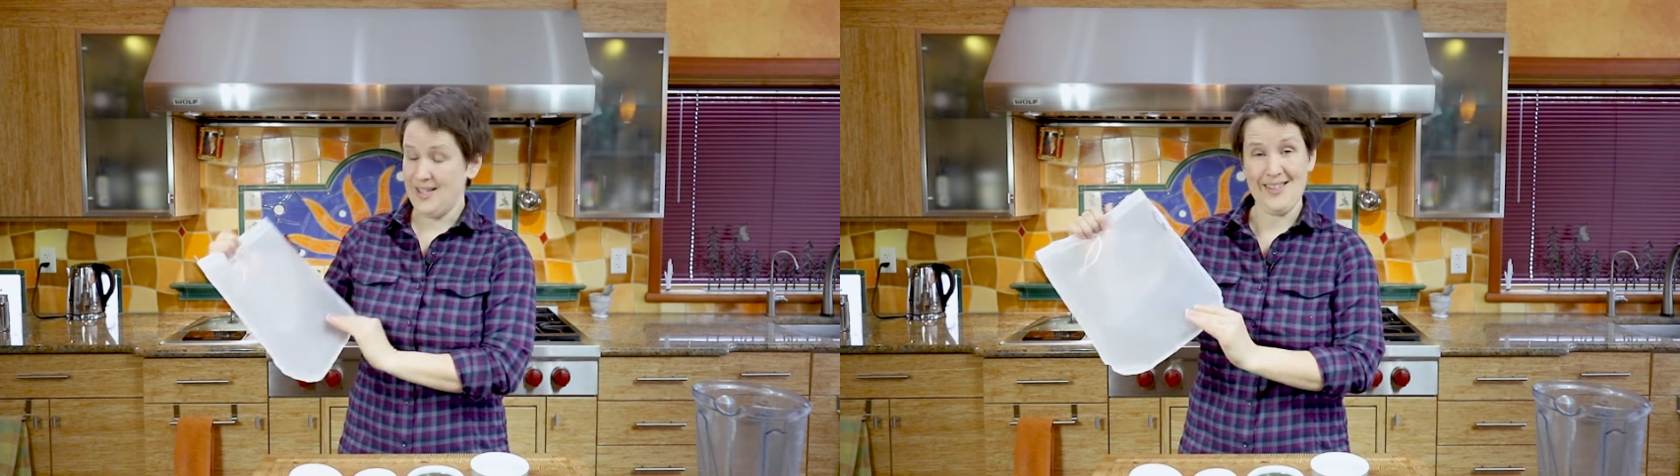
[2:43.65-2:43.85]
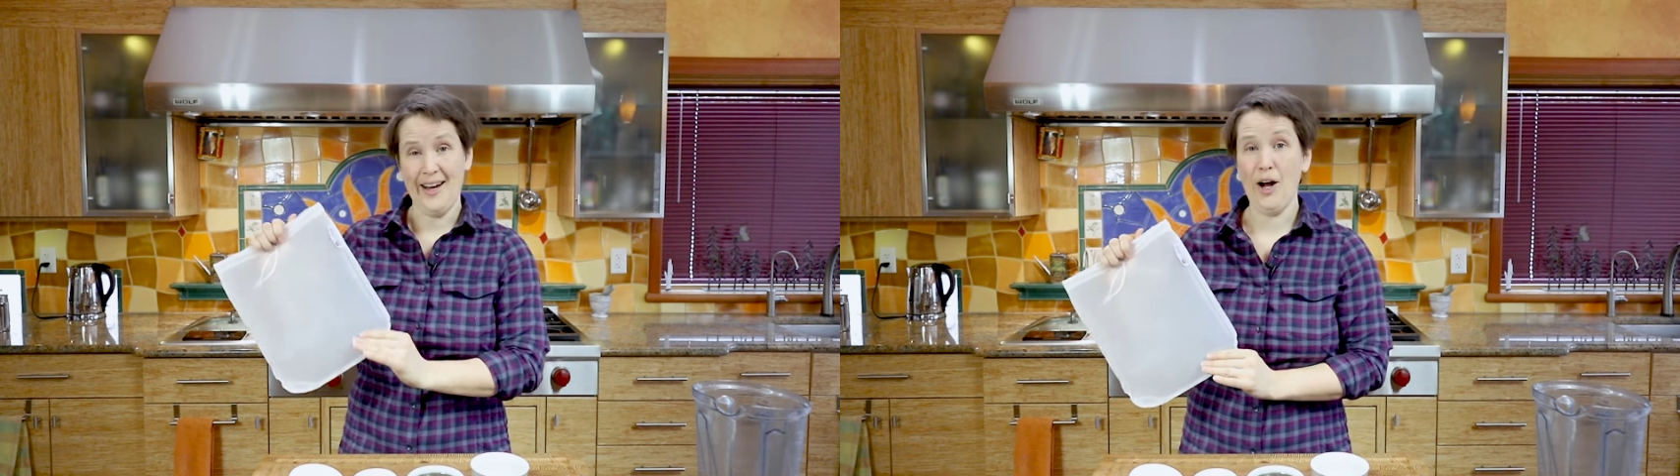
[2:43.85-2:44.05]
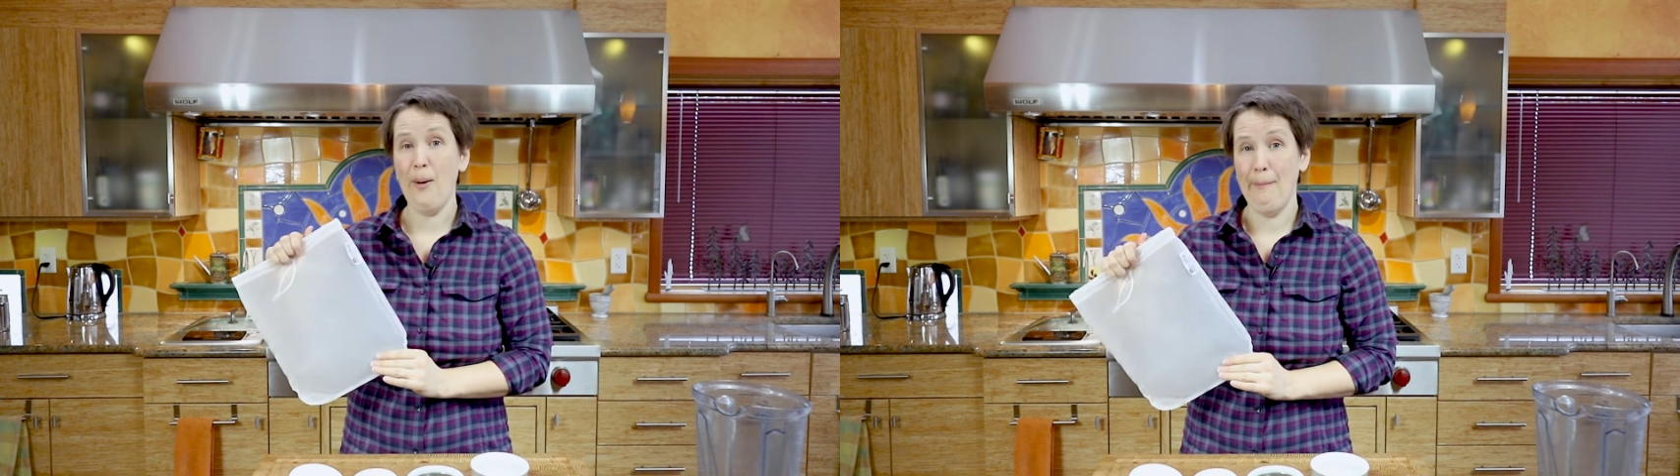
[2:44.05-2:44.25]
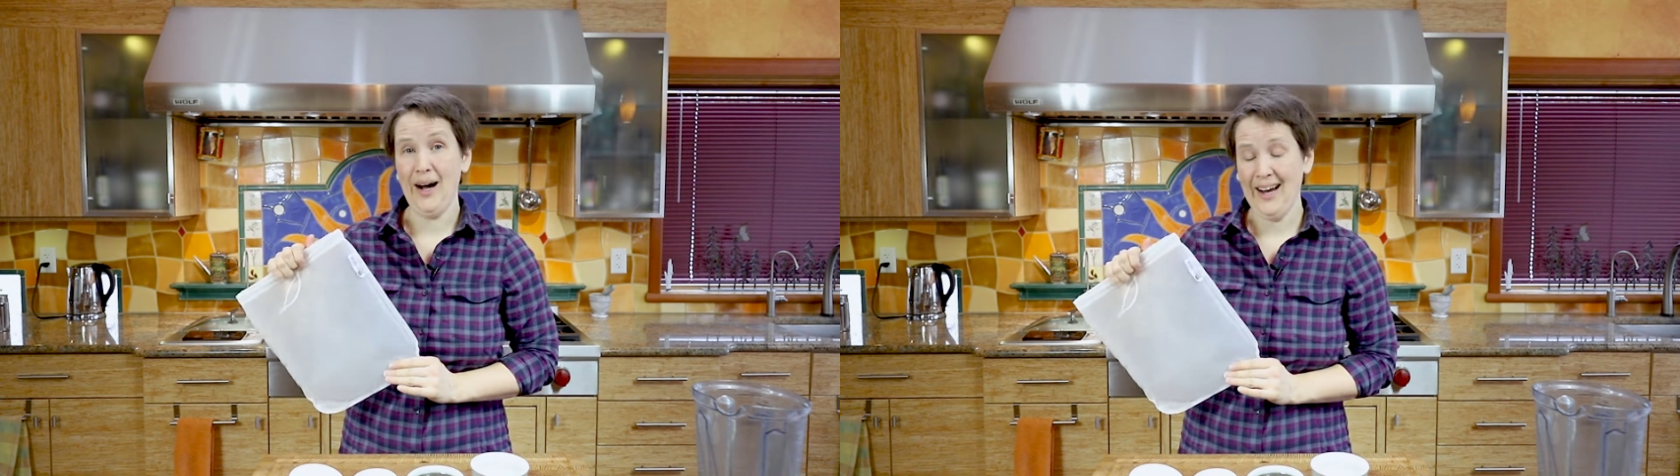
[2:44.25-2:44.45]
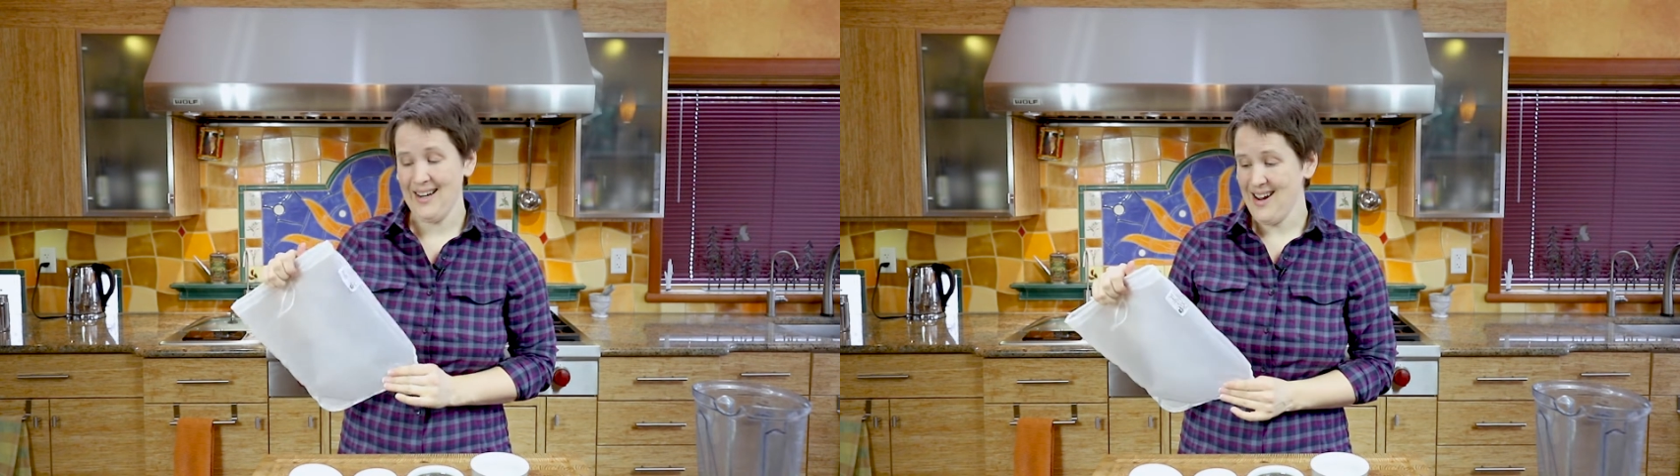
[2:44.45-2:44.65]
Since I got
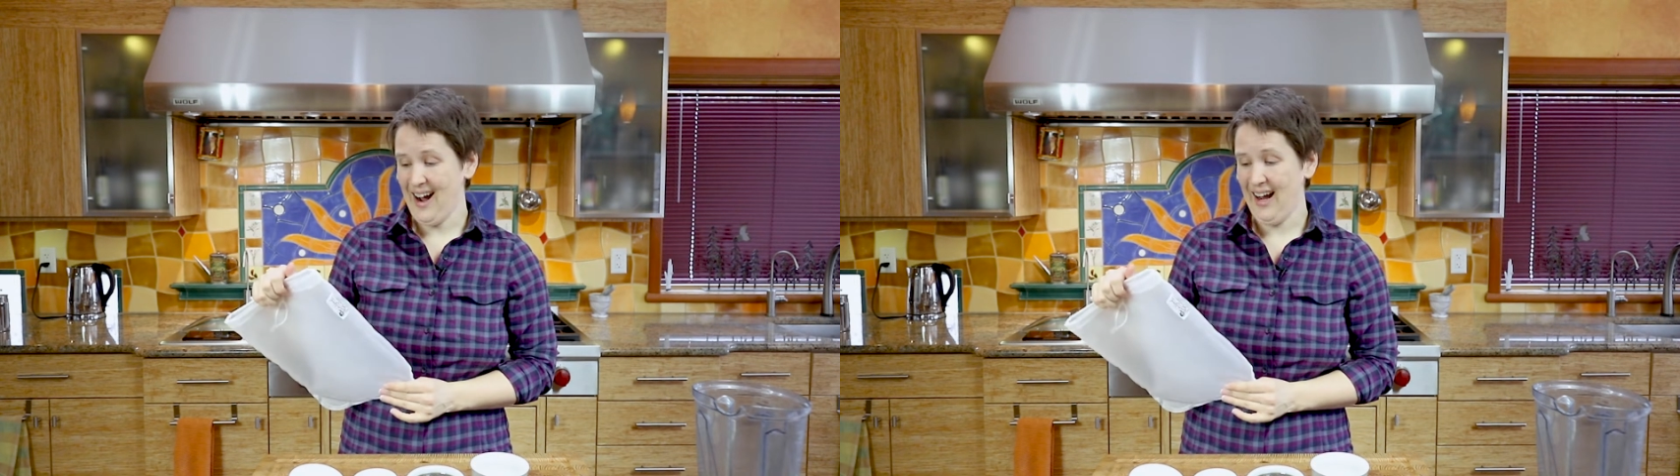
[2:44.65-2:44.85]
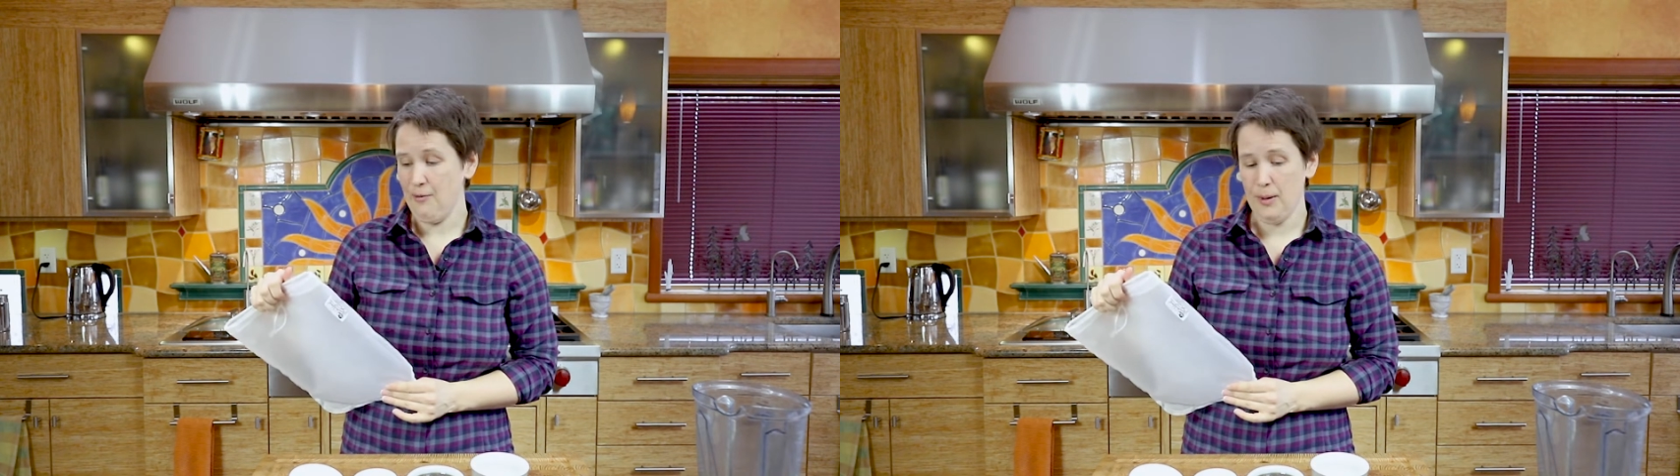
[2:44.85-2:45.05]
mine, I've